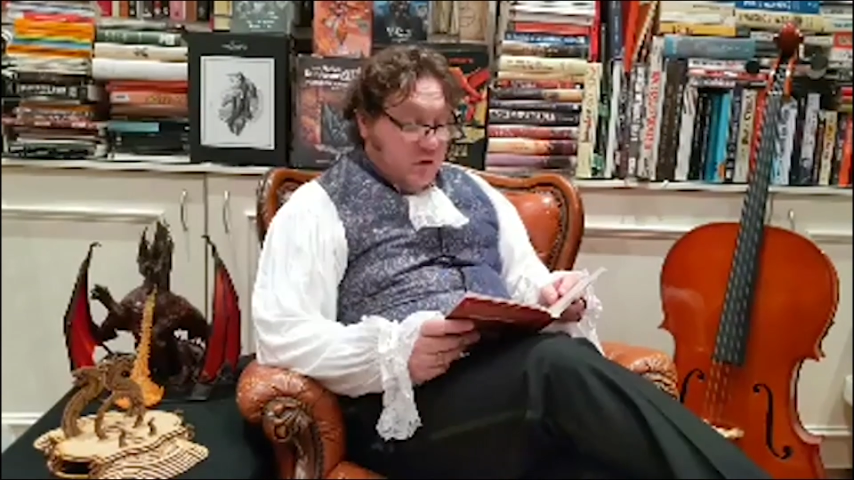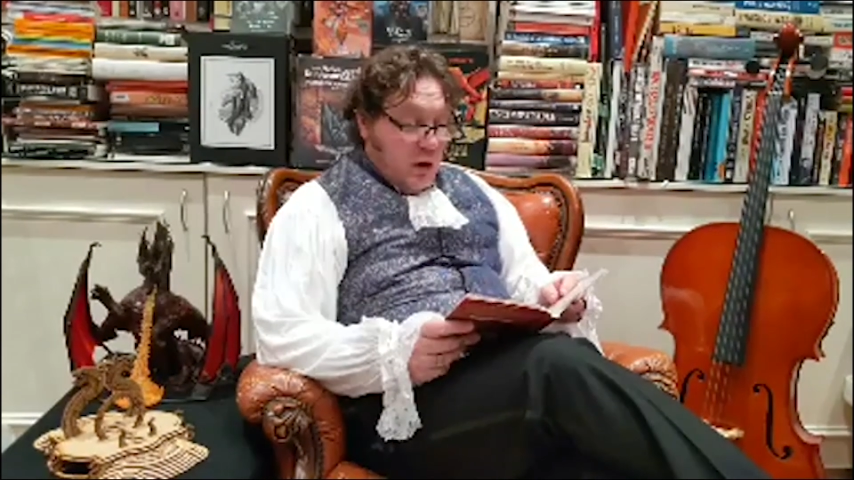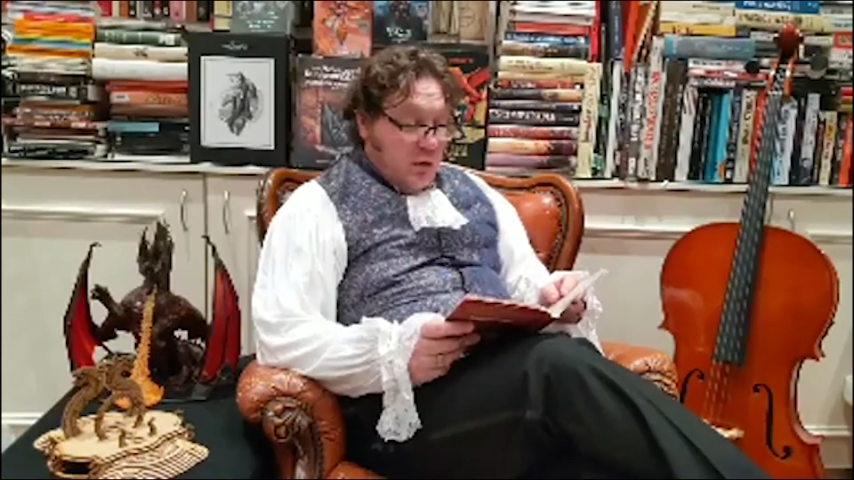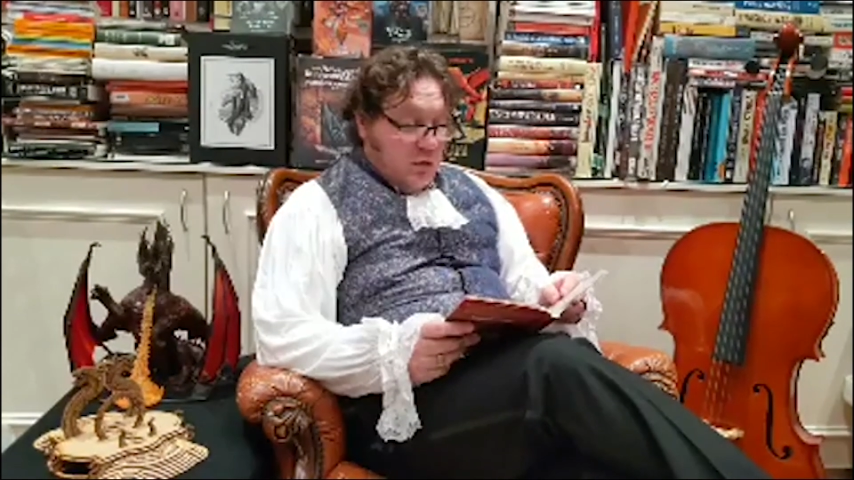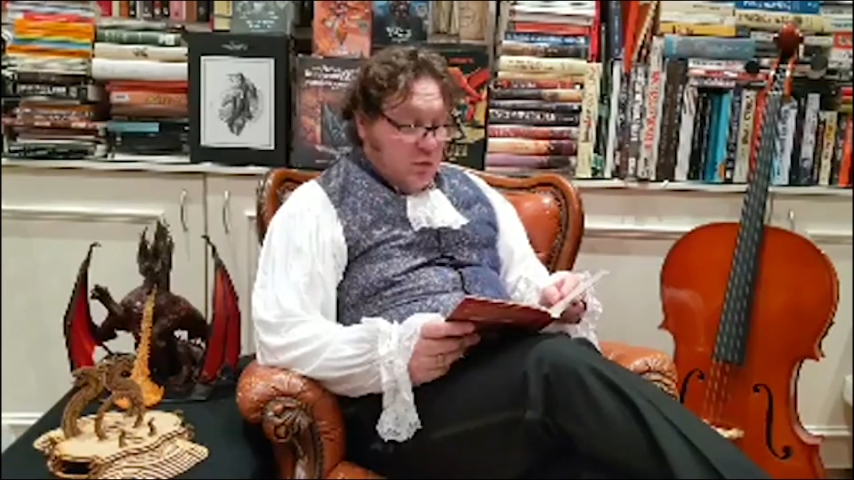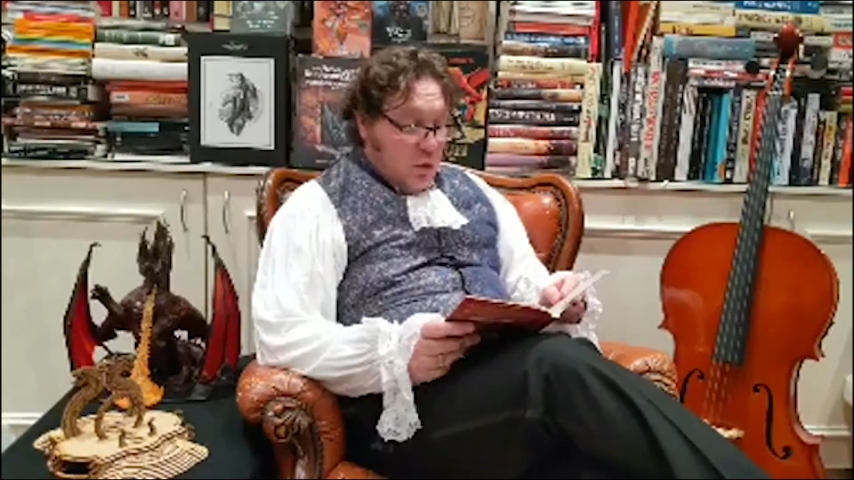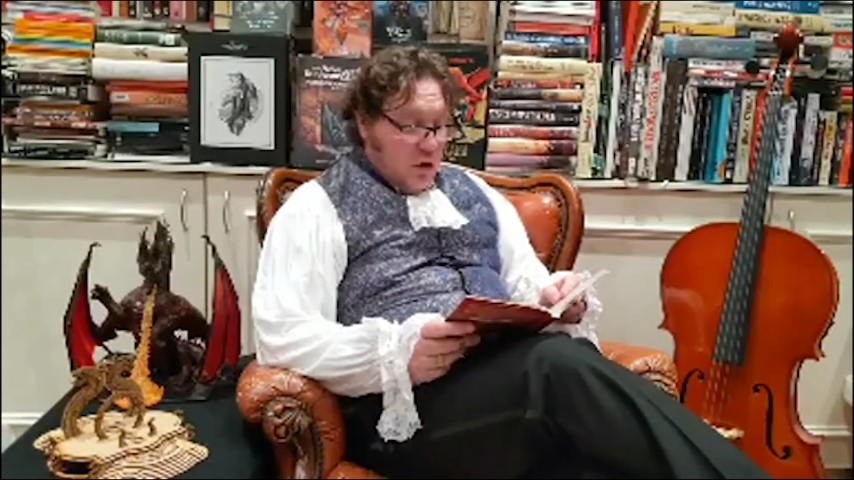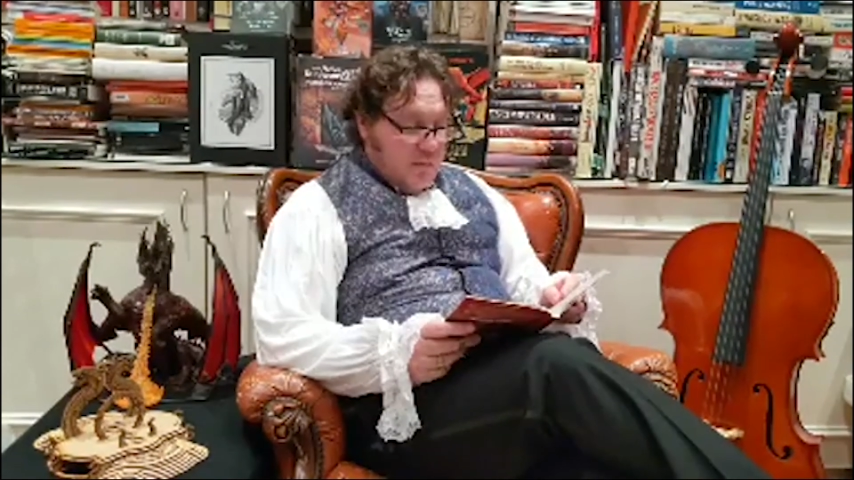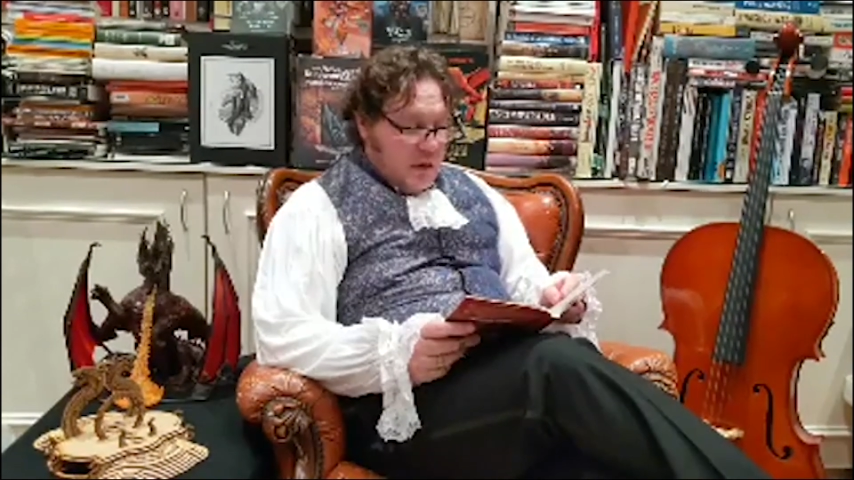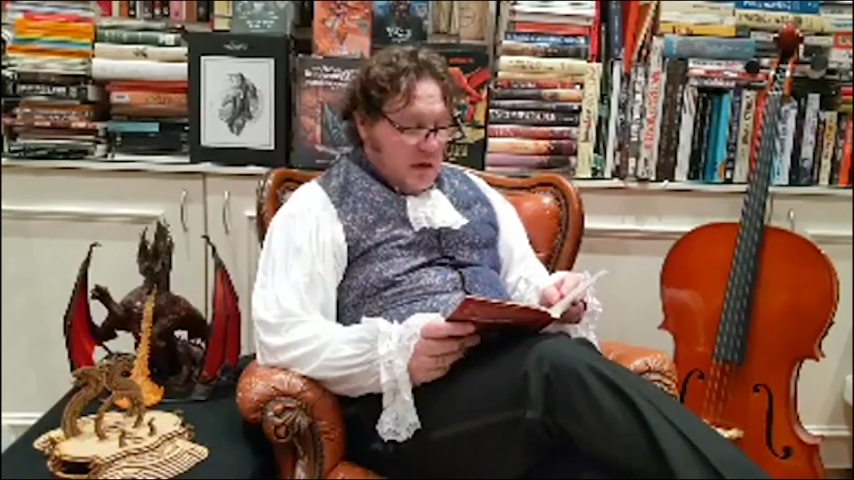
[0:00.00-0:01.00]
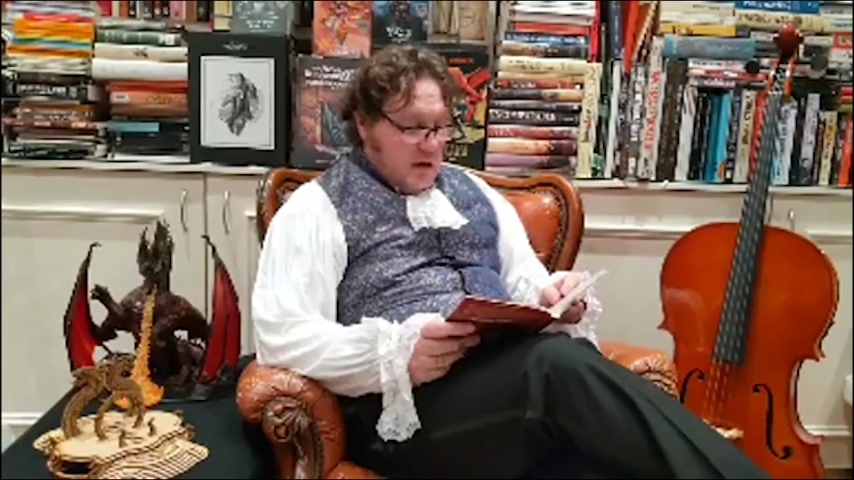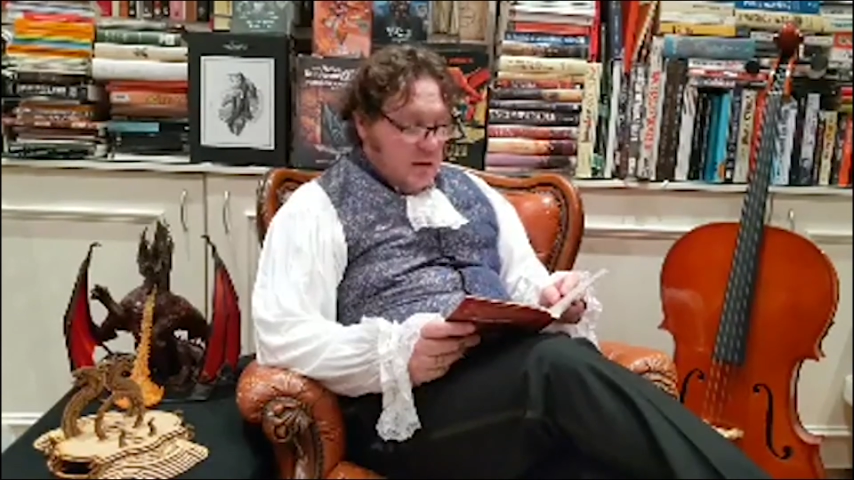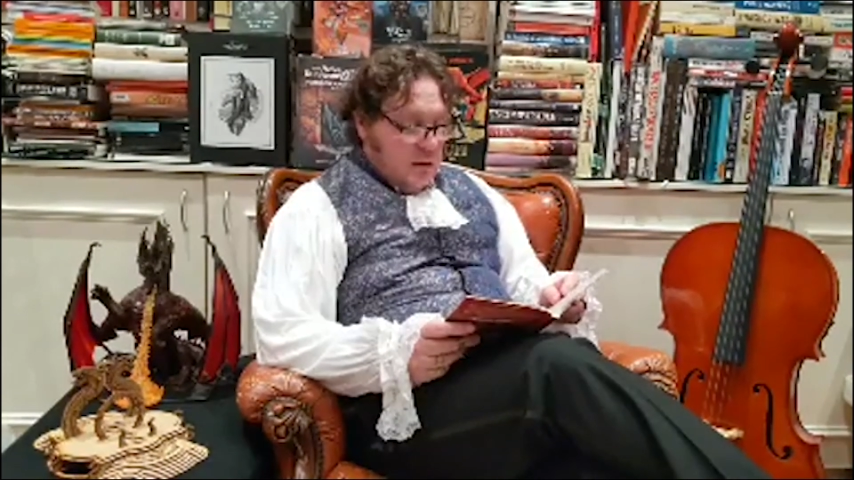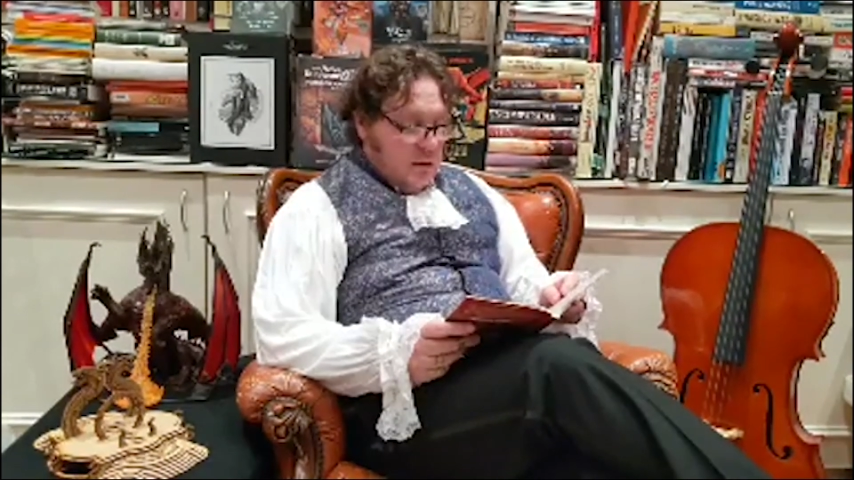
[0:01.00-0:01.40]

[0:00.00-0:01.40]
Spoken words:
going to draw him here?